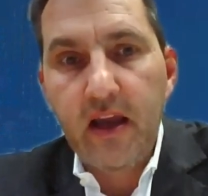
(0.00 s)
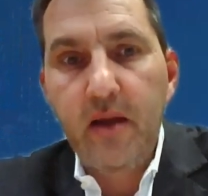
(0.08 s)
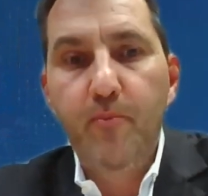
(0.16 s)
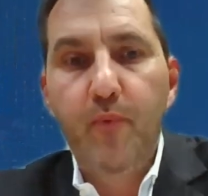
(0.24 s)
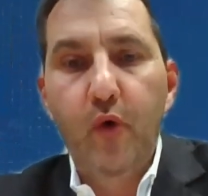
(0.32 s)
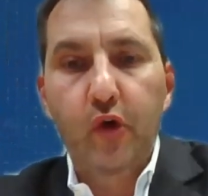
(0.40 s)

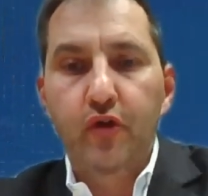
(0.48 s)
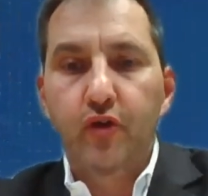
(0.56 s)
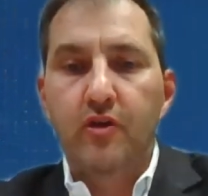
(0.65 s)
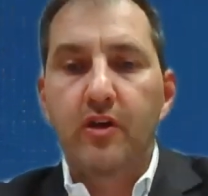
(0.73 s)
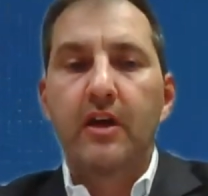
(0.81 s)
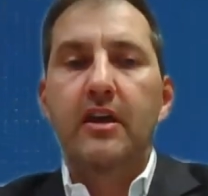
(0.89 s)

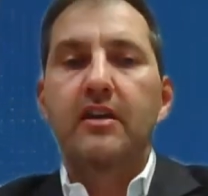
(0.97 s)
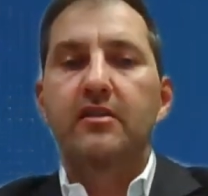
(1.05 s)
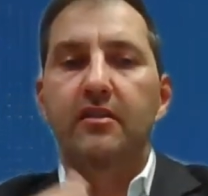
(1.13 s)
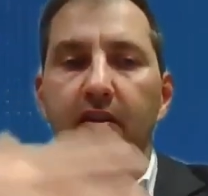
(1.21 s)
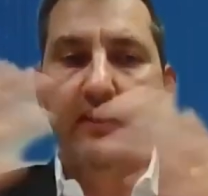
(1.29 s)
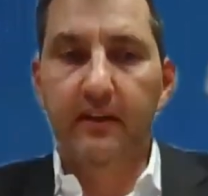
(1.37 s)
important
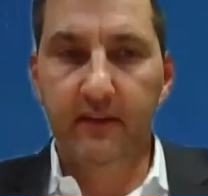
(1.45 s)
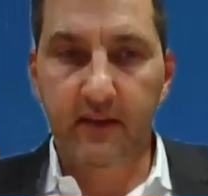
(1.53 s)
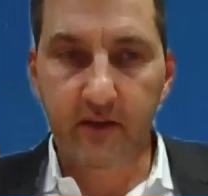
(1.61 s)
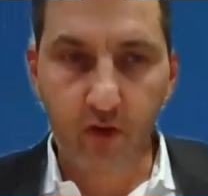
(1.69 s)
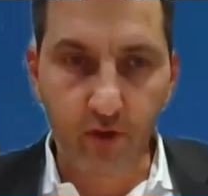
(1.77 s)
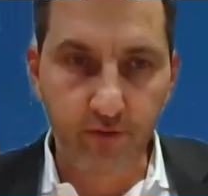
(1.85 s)
standard
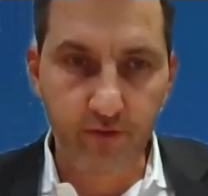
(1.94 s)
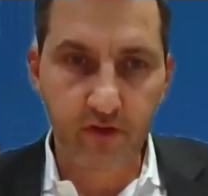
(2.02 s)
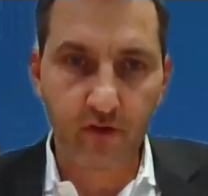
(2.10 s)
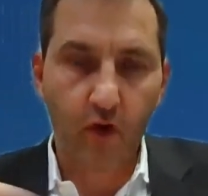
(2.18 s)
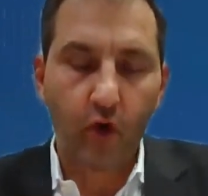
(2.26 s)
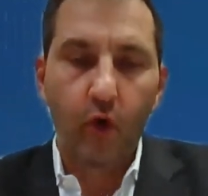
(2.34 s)
that
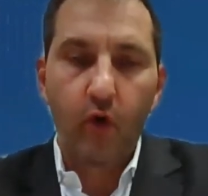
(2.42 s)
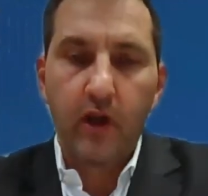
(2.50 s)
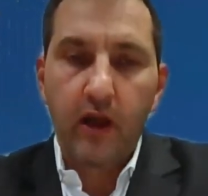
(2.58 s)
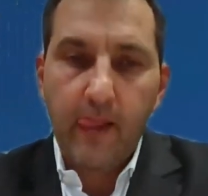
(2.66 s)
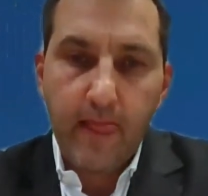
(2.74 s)
covers all